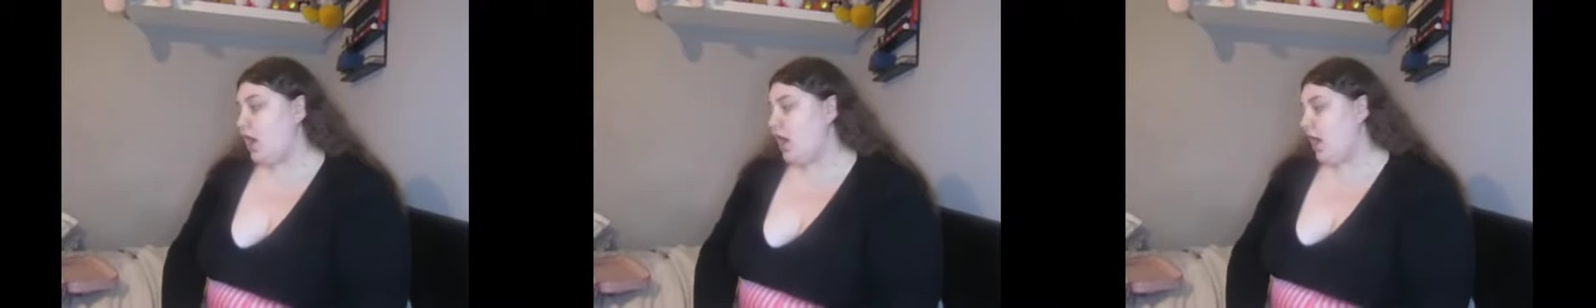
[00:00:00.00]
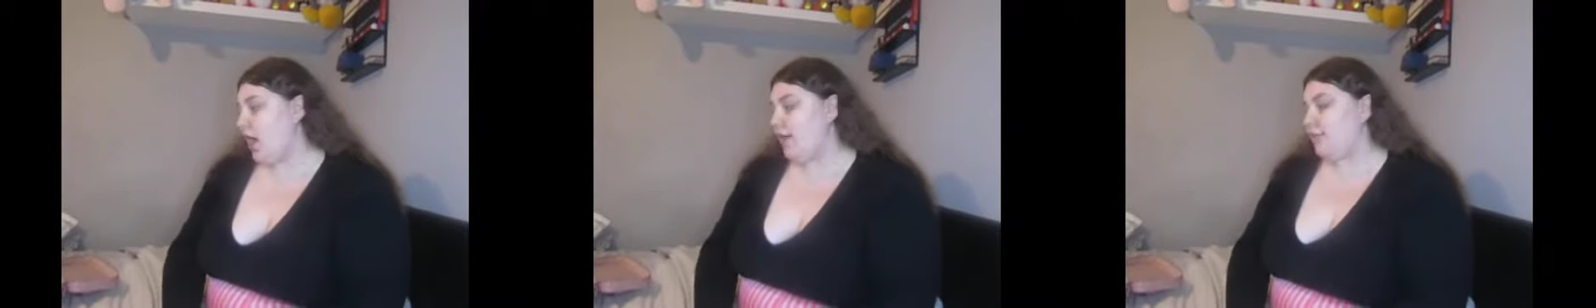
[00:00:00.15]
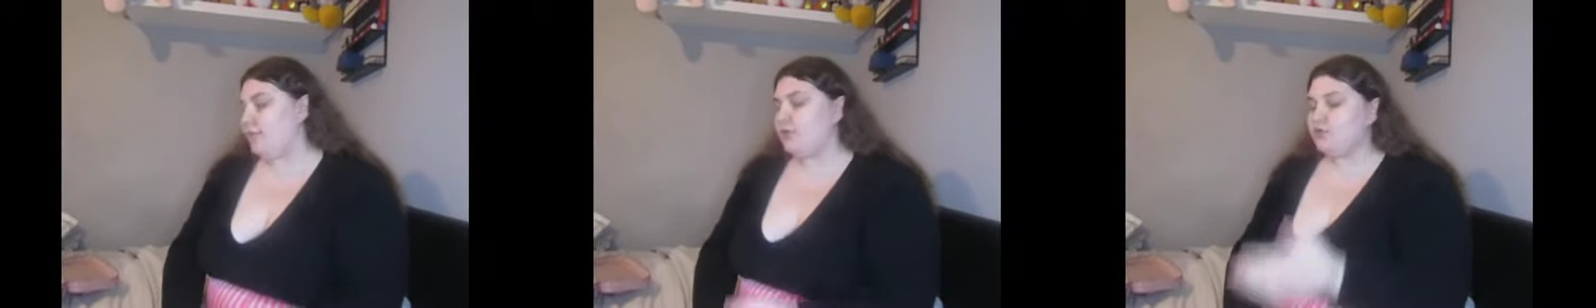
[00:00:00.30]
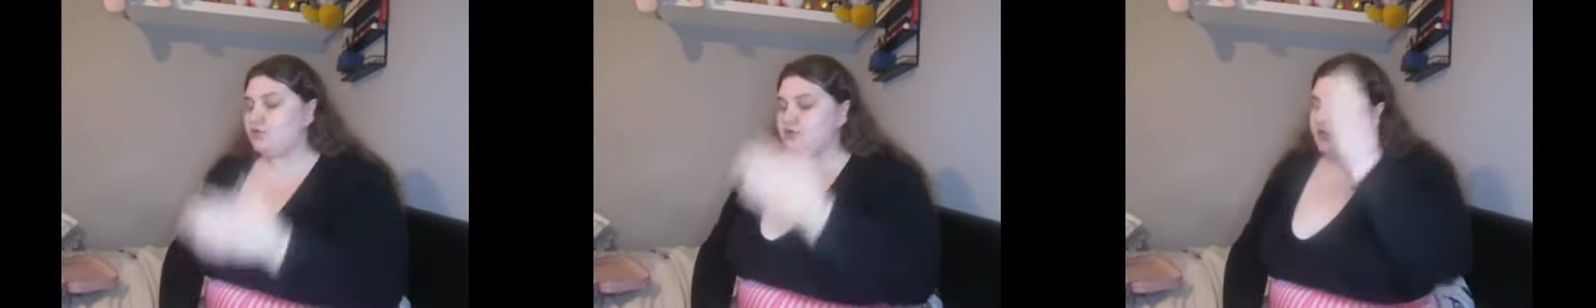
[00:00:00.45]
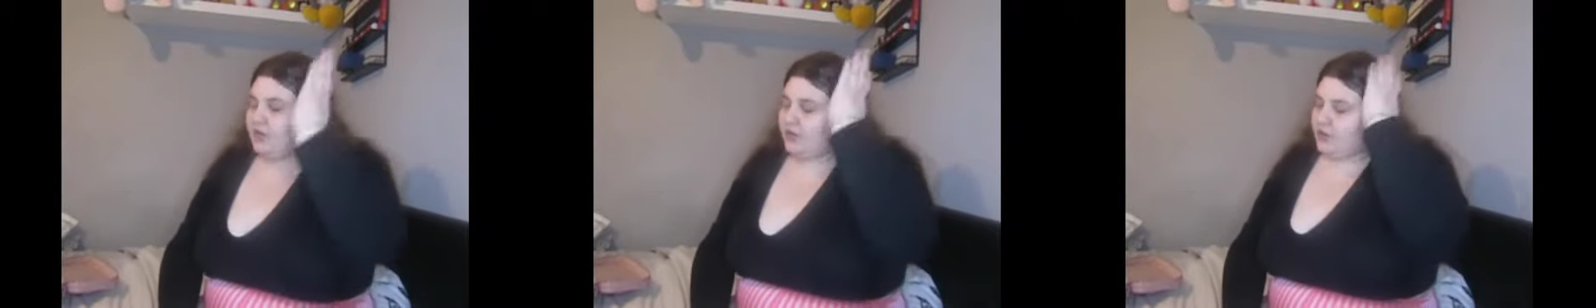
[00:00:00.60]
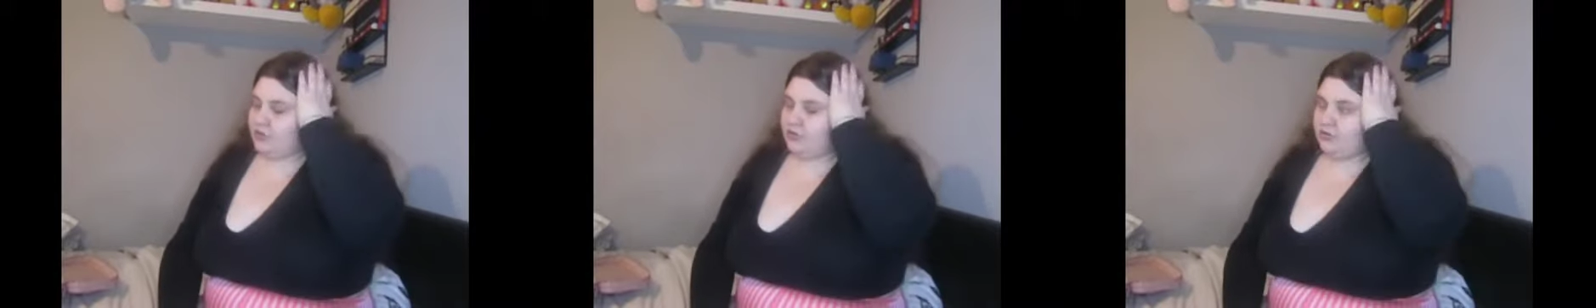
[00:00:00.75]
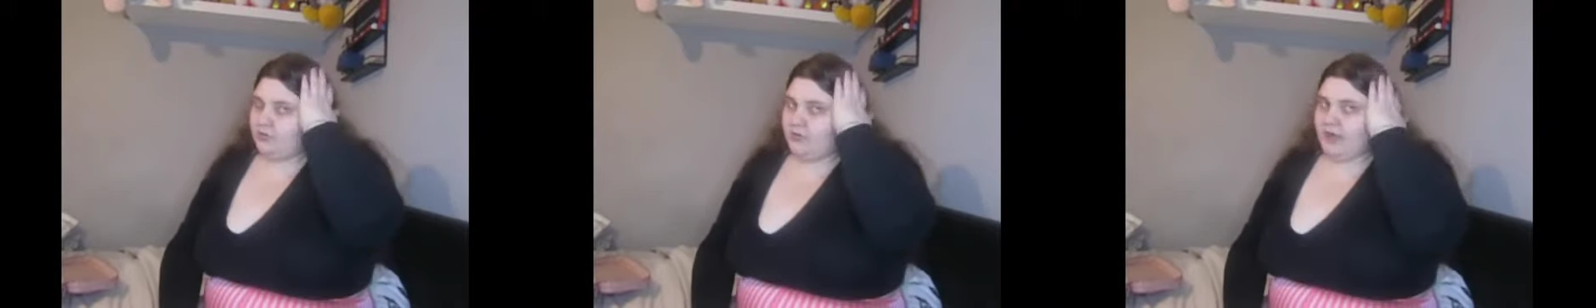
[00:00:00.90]
Also
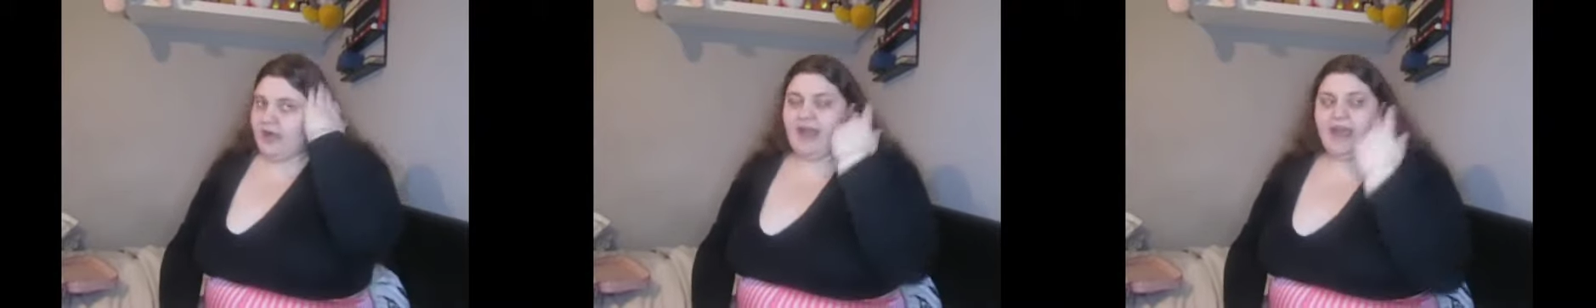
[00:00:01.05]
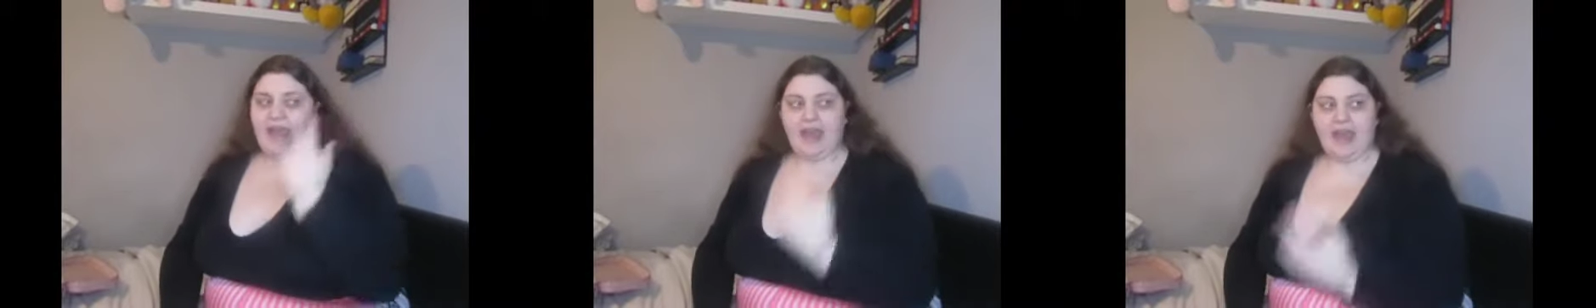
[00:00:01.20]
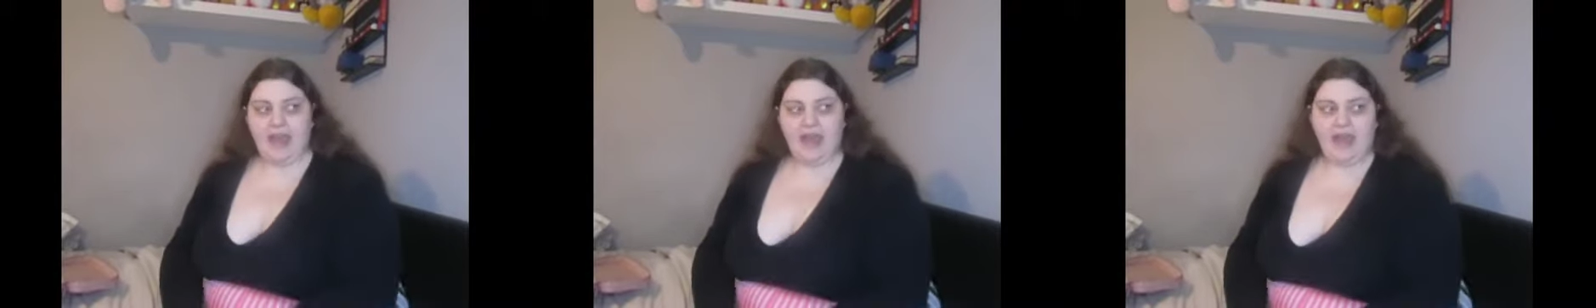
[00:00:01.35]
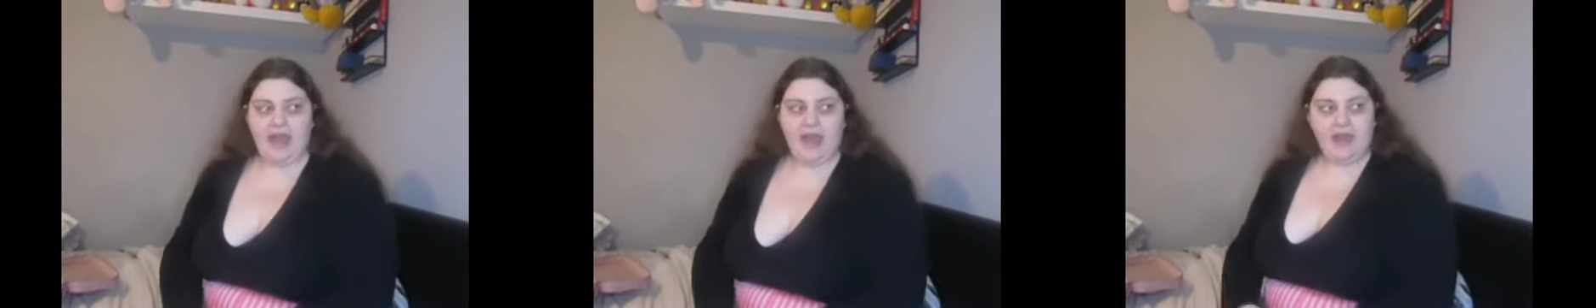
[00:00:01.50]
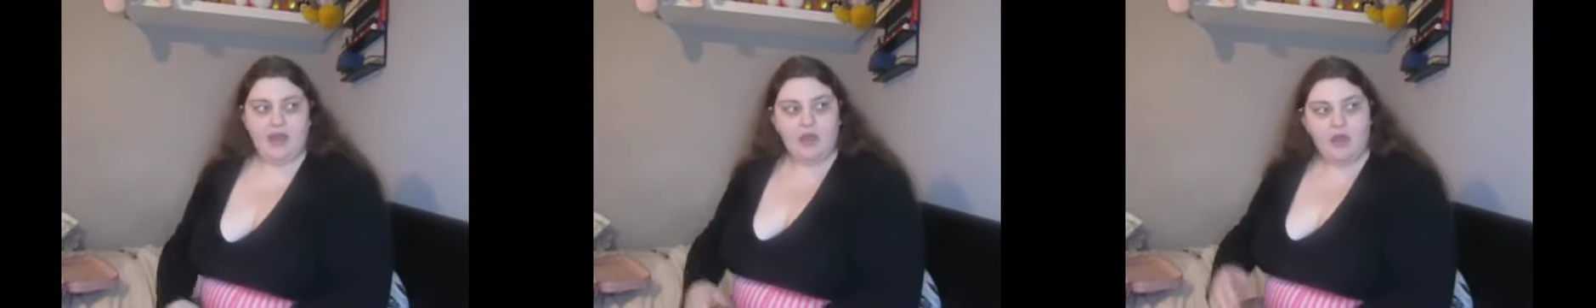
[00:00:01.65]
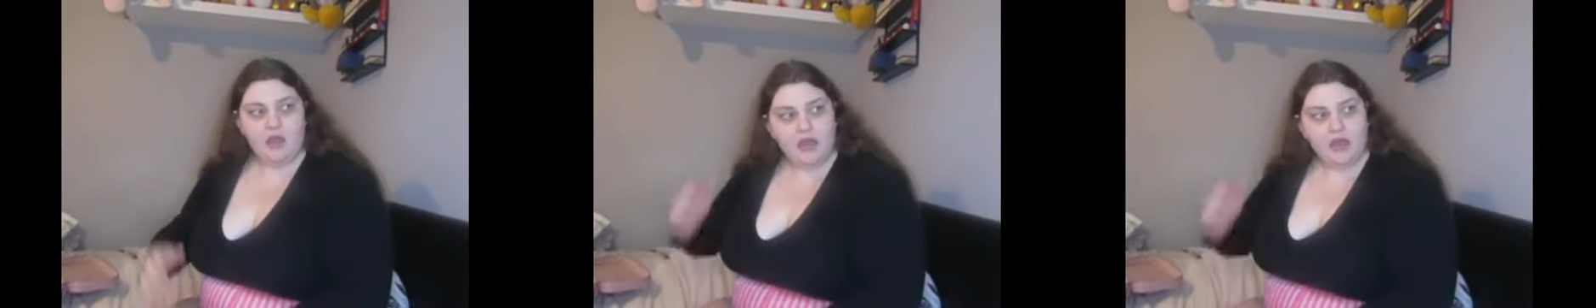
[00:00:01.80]
ignore my hair,